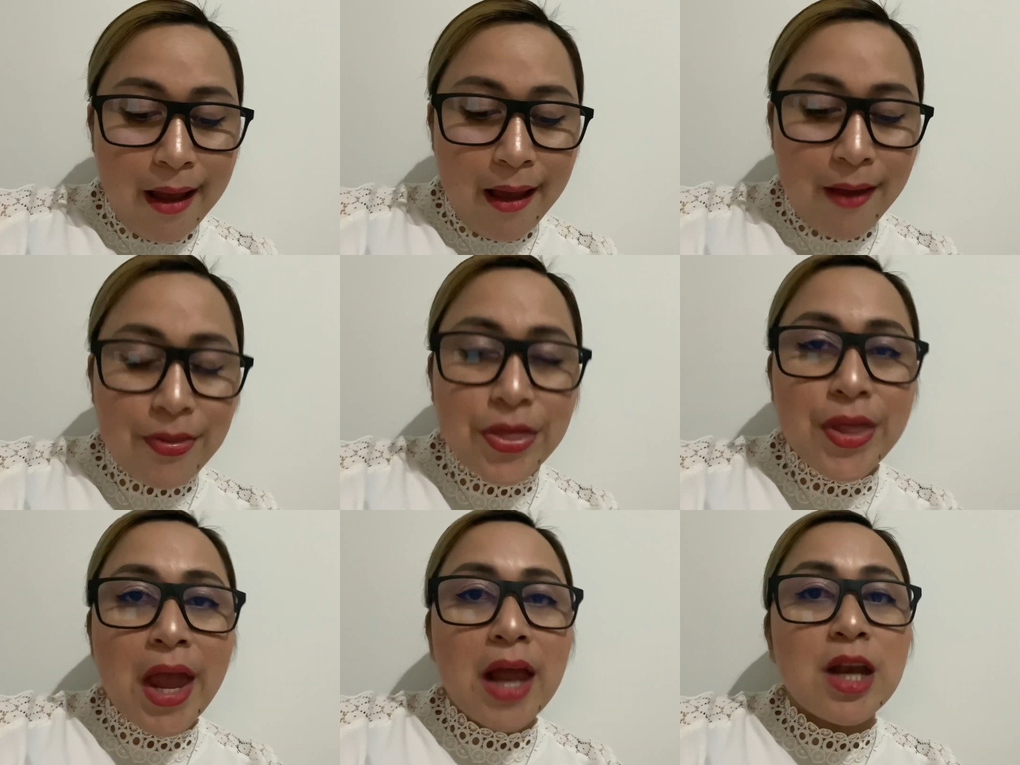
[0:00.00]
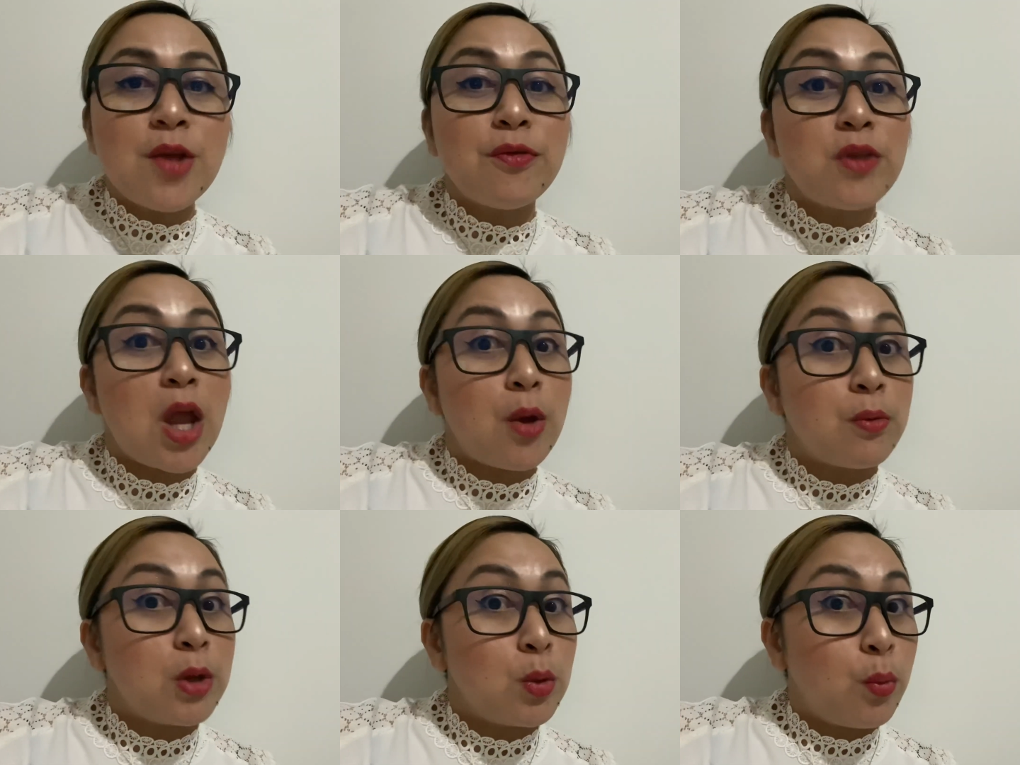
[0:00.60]
And then if
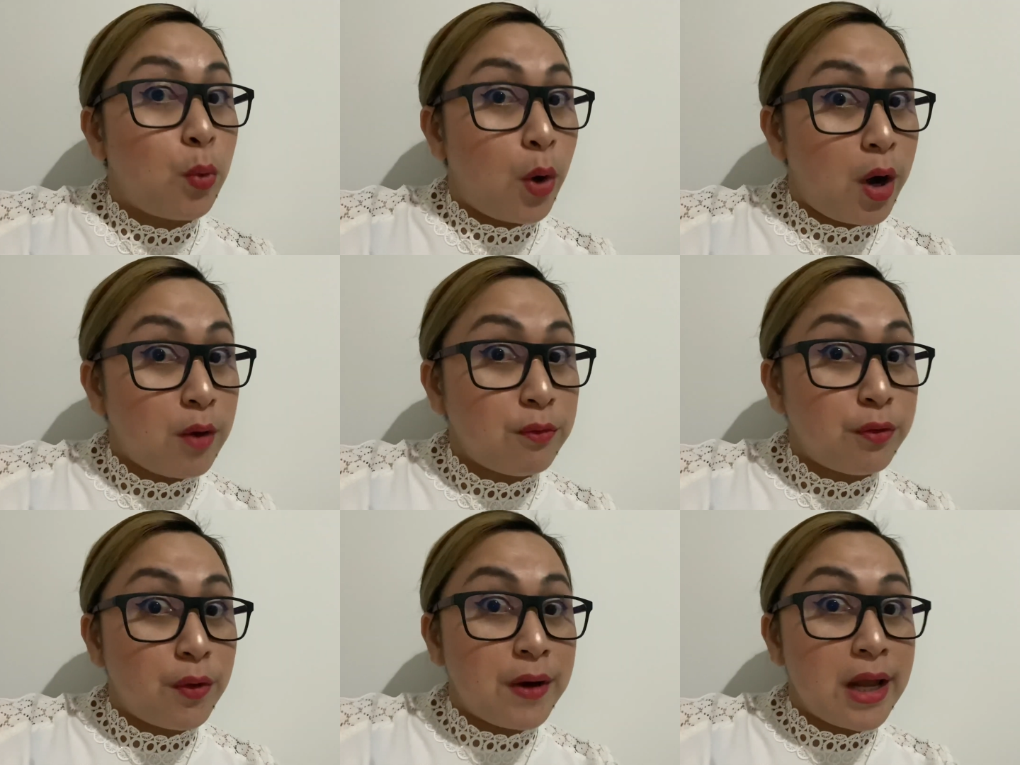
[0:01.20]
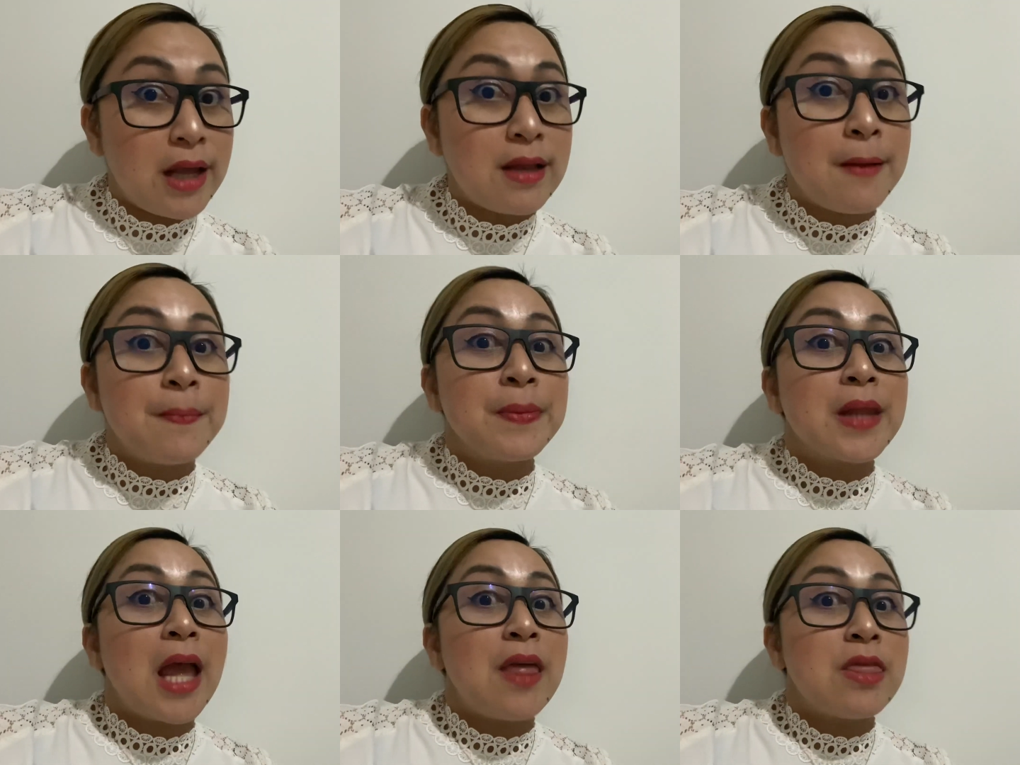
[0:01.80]
they will work for it,
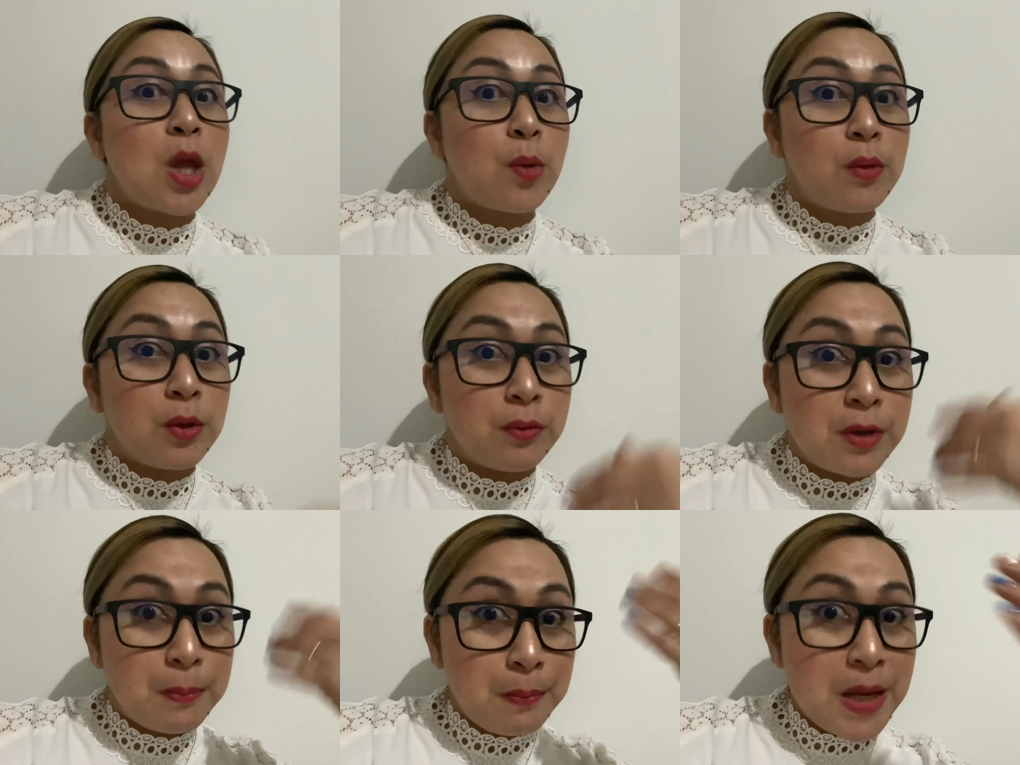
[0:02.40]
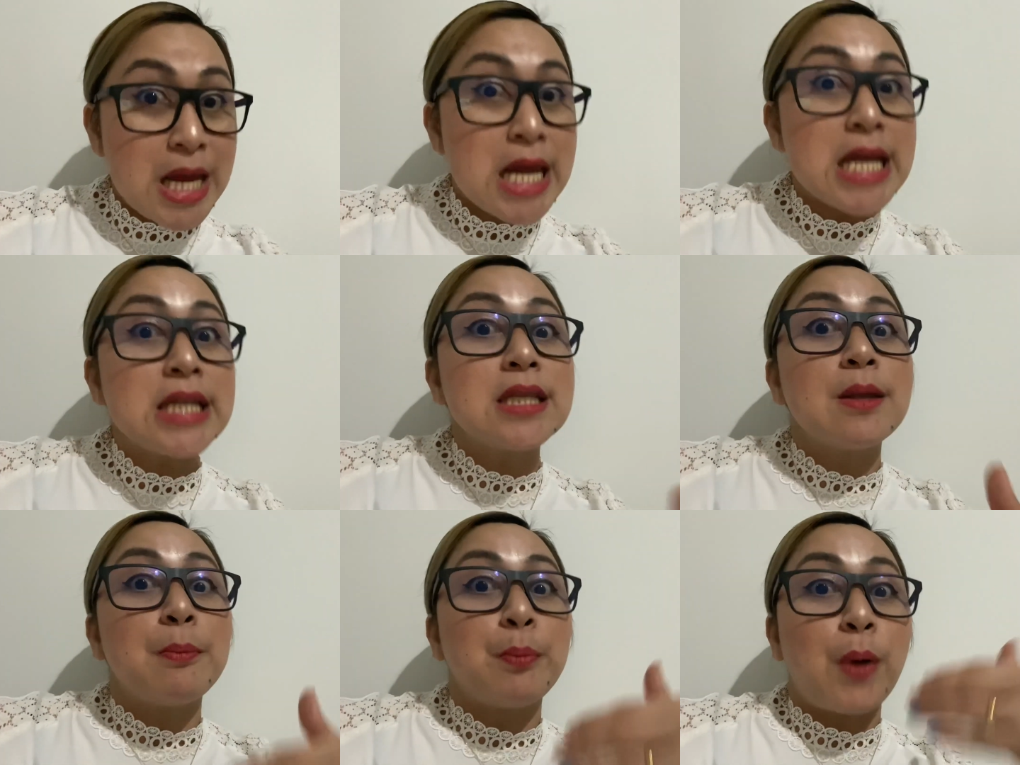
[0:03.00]
and they will
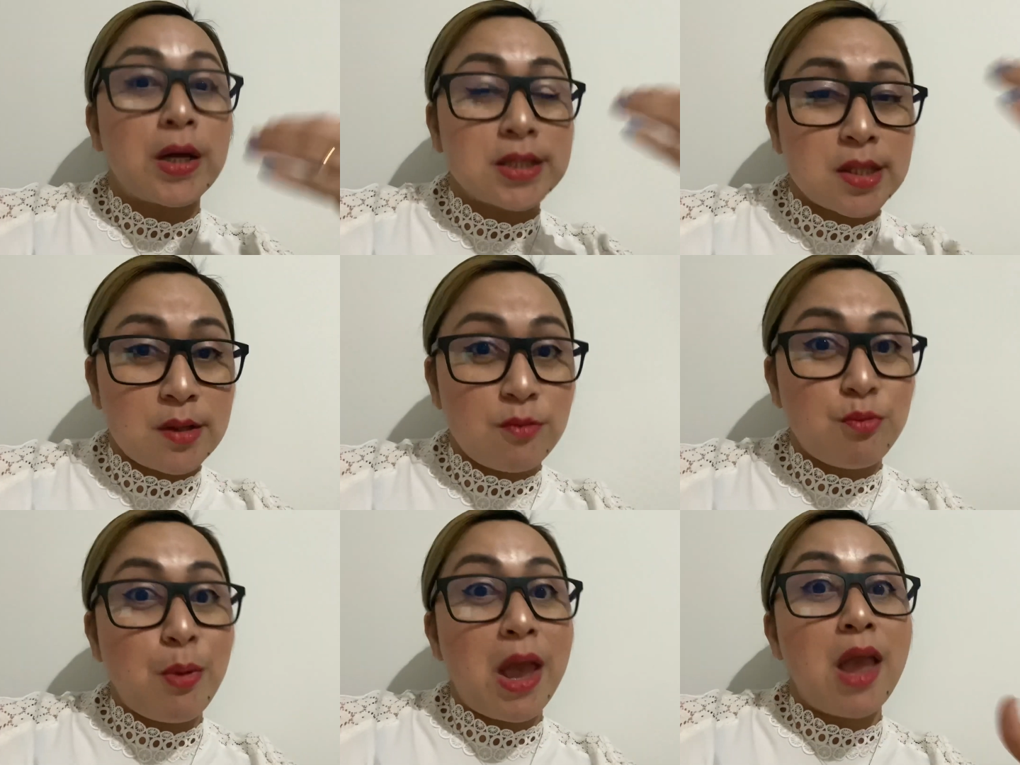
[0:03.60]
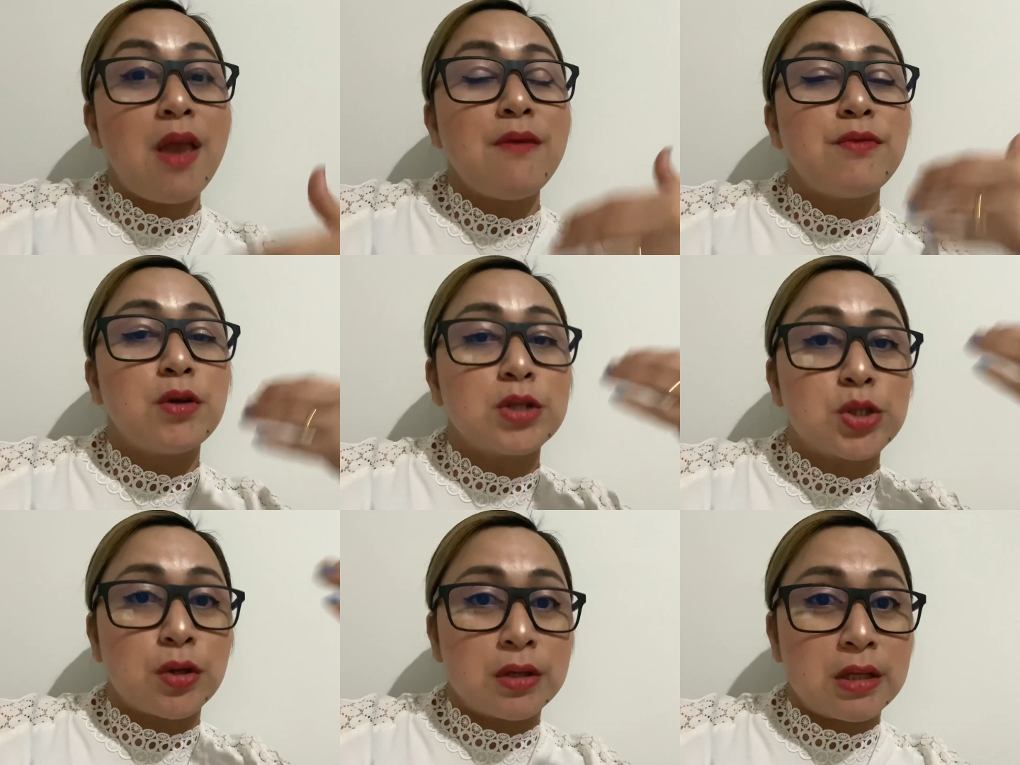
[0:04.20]
repeat the positive
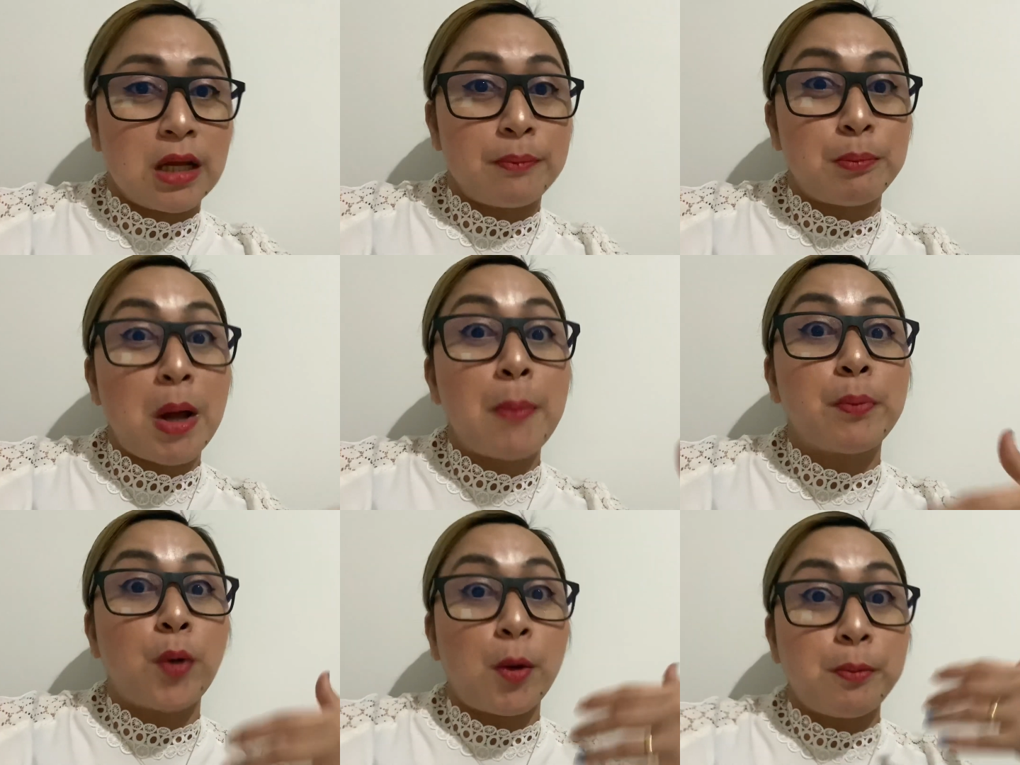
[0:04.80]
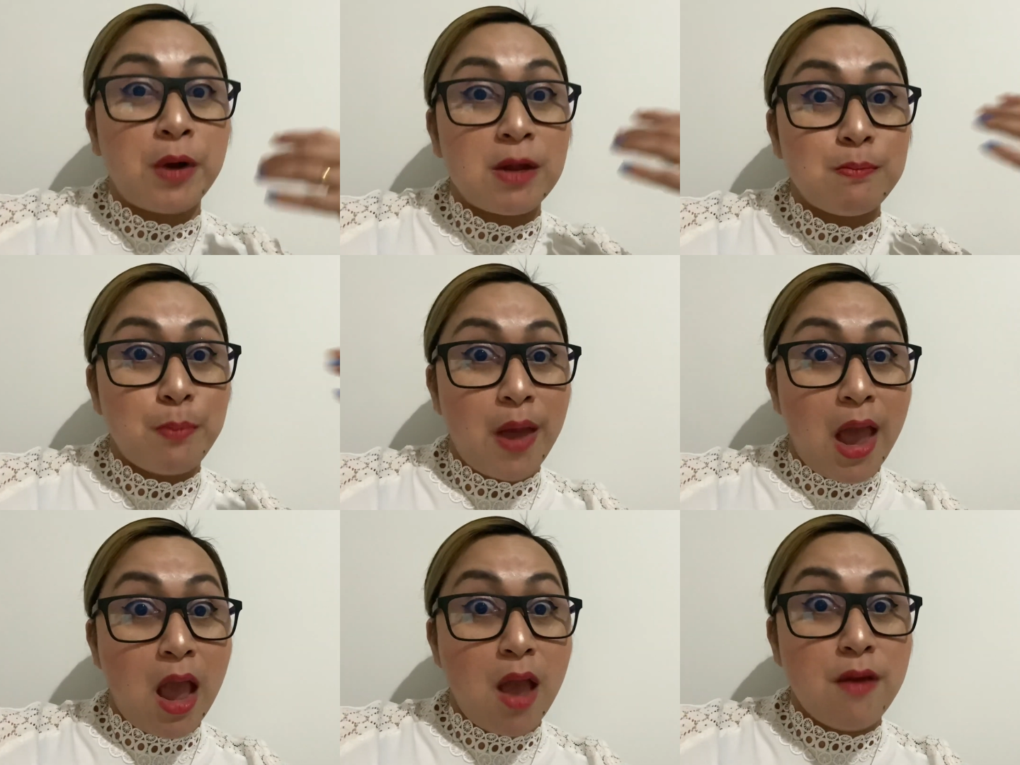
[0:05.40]
behaviors or the appropriate
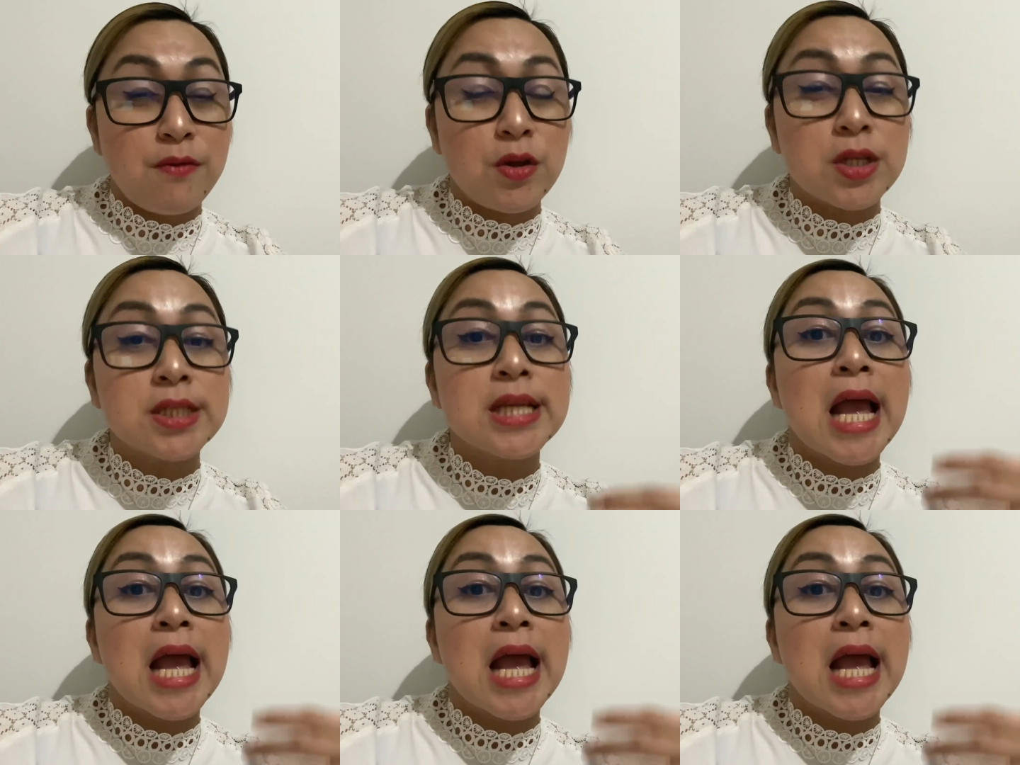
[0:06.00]
behaviors